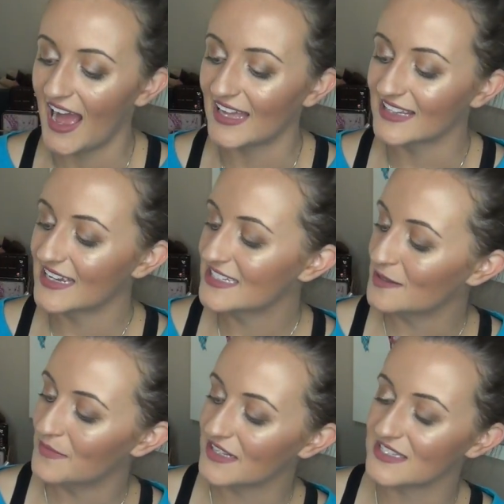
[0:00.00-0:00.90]
I like
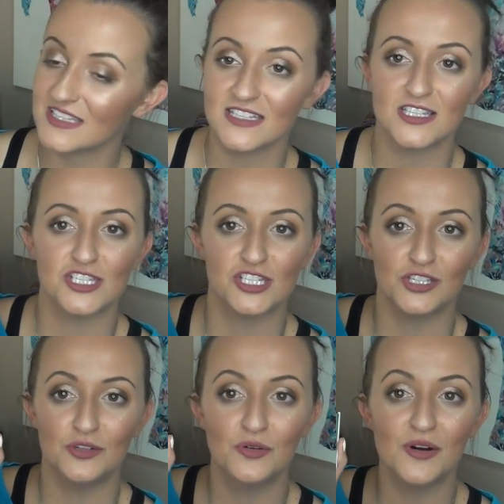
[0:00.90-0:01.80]
to mix these
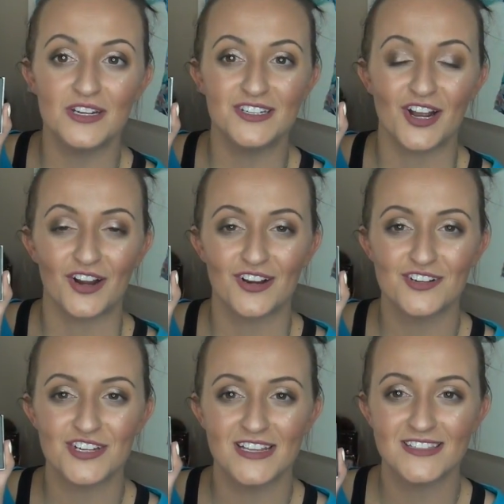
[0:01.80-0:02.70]
two darker
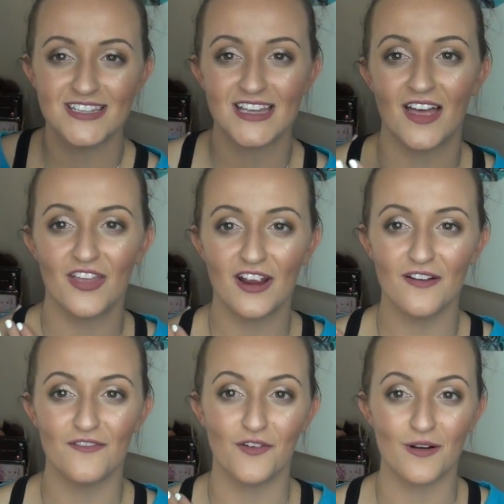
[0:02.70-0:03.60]
shades
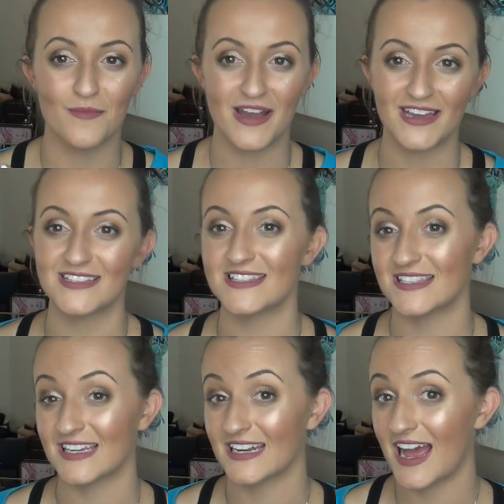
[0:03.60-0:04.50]
together for my
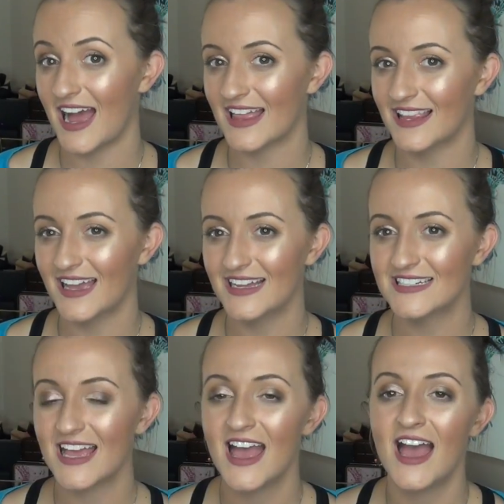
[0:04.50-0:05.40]
skin
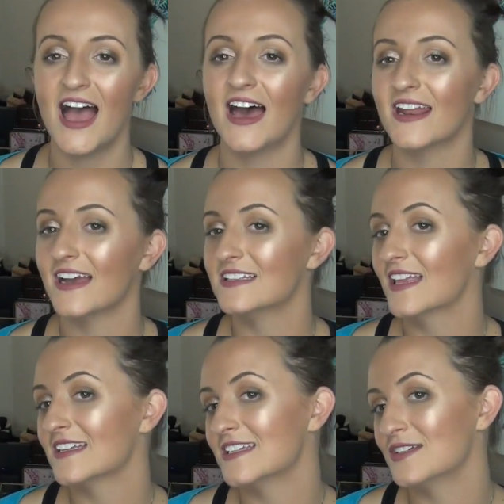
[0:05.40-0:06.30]
highlight. And I'd
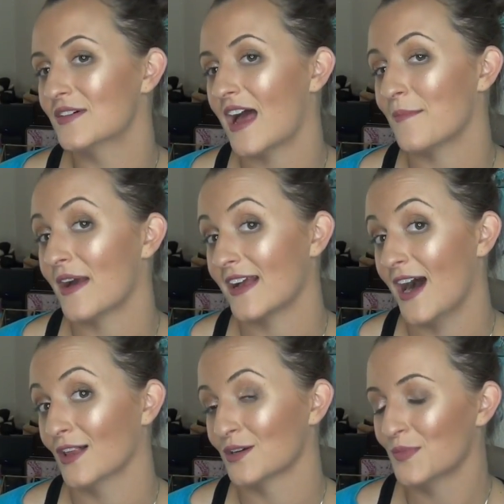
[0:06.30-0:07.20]
like to do it on my
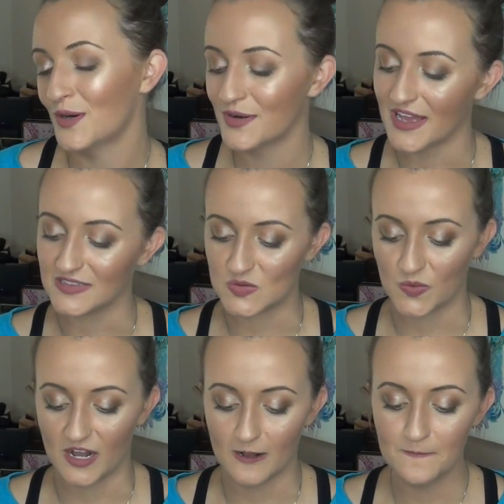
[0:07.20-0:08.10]
collarbone as
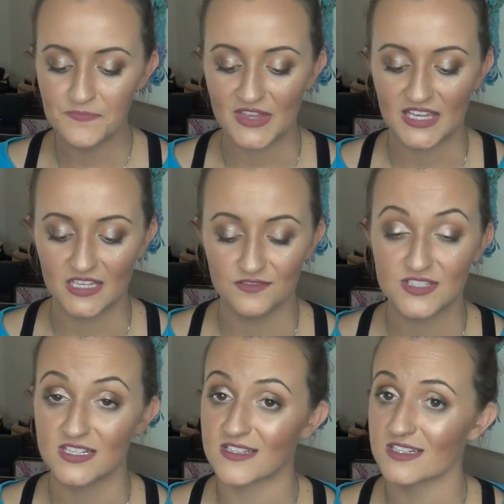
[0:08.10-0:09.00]
well. It
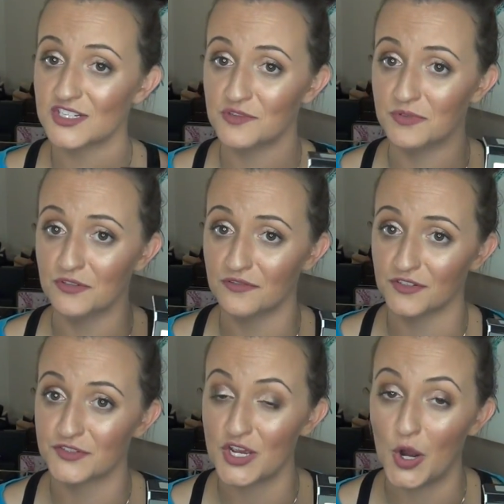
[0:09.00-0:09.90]
gives such a
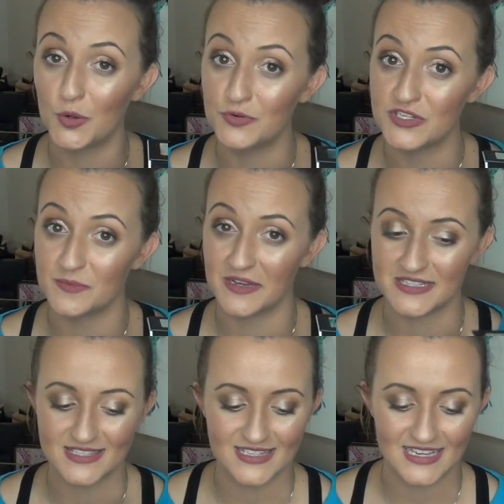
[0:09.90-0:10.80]
beautiful tone to my
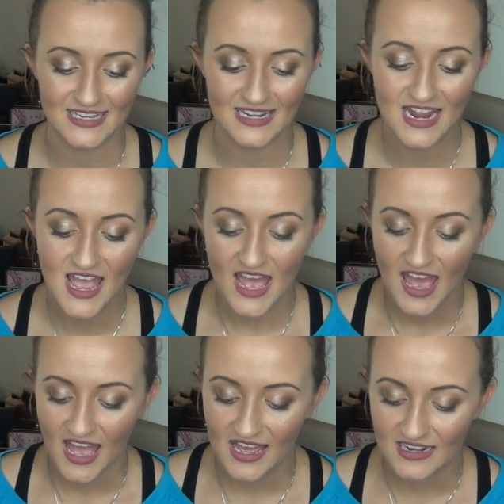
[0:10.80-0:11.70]
skin.
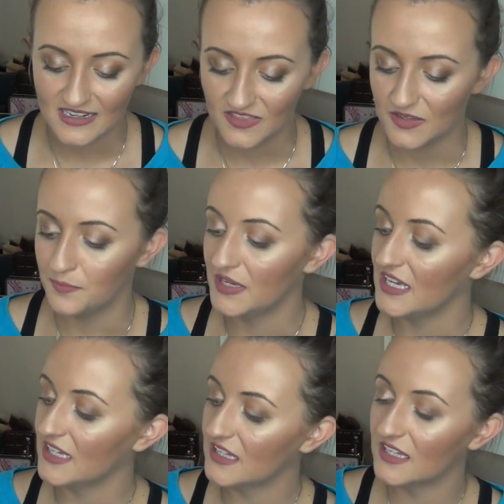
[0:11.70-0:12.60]
And the
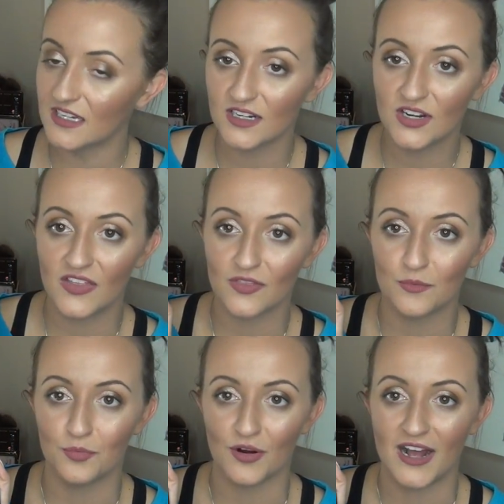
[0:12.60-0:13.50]
pinkier and the
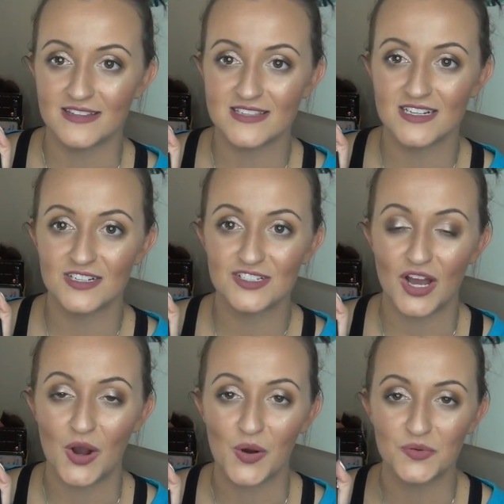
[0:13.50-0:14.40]
bronzier
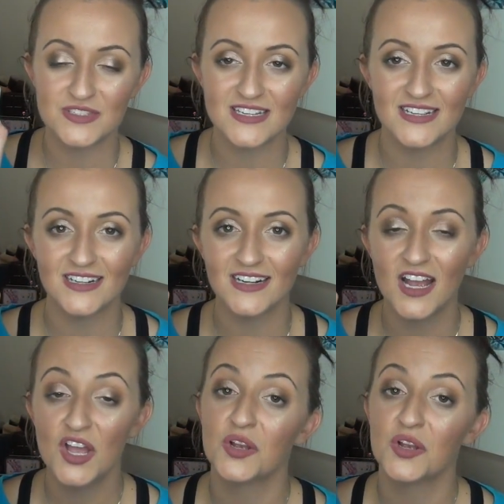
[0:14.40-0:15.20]
tones here